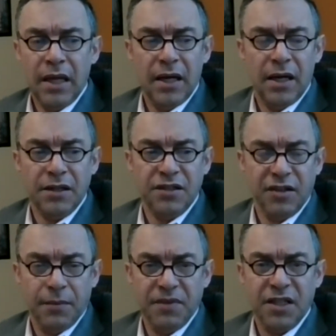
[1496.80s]
and
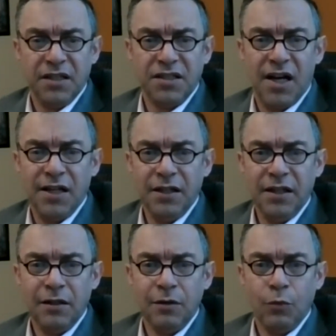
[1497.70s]
to some extent
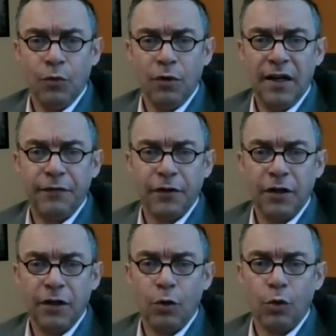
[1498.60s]
Thailand were never
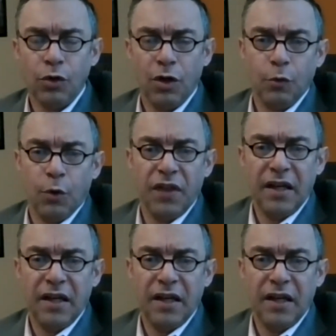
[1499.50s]
going to go along